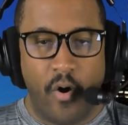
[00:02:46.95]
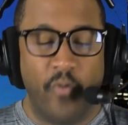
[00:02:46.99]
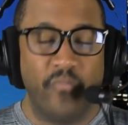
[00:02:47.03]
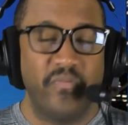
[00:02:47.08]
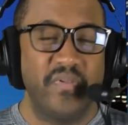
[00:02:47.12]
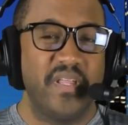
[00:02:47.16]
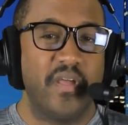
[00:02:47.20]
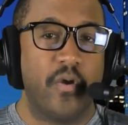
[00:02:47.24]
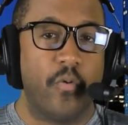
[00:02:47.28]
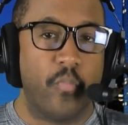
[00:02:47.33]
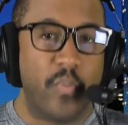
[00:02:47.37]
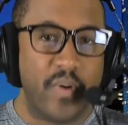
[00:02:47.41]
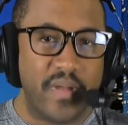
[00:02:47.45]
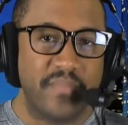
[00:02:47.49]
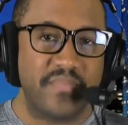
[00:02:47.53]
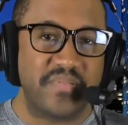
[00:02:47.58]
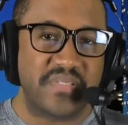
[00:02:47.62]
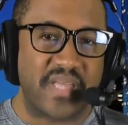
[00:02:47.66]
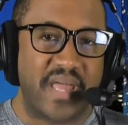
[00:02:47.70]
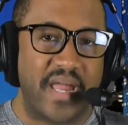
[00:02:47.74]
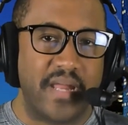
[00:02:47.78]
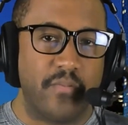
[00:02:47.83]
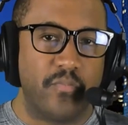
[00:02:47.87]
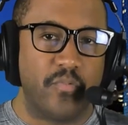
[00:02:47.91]
Hopefully a
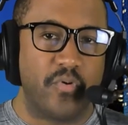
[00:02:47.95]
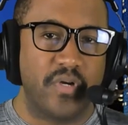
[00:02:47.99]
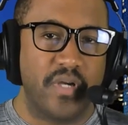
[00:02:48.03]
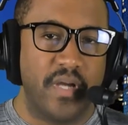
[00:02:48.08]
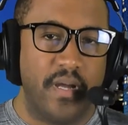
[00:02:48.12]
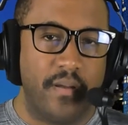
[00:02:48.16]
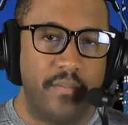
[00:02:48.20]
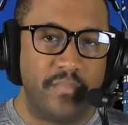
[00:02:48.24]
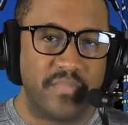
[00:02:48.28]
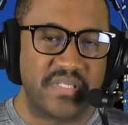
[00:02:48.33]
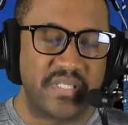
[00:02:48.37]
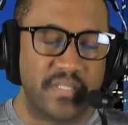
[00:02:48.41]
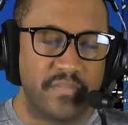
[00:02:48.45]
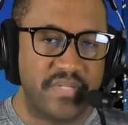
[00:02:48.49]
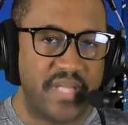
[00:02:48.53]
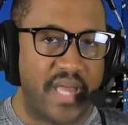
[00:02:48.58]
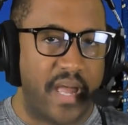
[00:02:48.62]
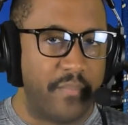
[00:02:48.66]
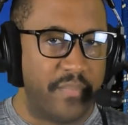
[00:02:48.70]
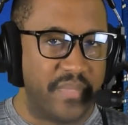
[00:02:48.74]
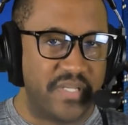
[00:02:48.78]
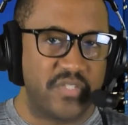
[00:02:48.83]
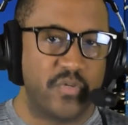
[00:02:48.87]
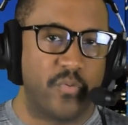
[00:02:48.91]
website will come
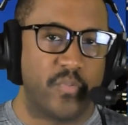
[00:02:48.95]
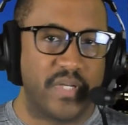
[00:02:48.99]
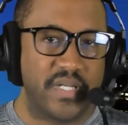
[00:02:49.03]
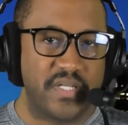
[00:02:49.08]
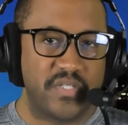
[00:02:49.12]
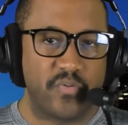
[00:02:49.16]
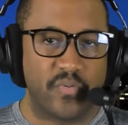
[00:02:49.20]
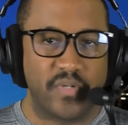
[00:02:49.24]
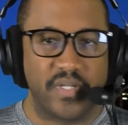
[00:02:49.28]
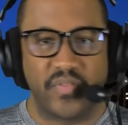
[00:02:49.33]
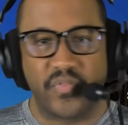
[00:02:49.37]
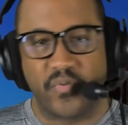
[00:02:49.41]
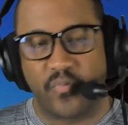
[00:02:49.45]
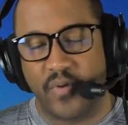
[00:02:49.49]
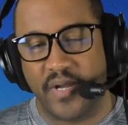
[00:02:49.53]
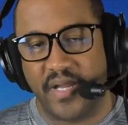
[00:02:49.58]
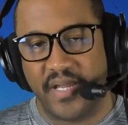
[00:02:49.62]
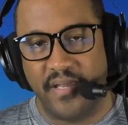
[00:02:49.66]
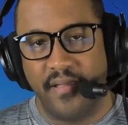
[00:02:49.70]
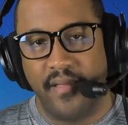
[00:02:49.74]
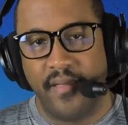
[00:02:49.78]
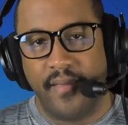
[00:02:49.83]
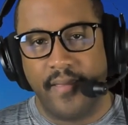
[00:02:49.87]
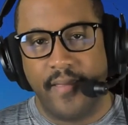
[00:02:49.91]
sometime in
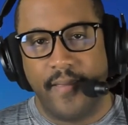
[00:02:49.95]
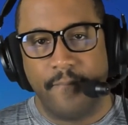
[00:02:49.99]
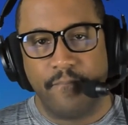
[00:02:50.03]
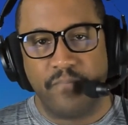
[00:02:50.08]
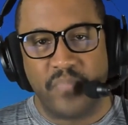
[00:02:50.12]
2023,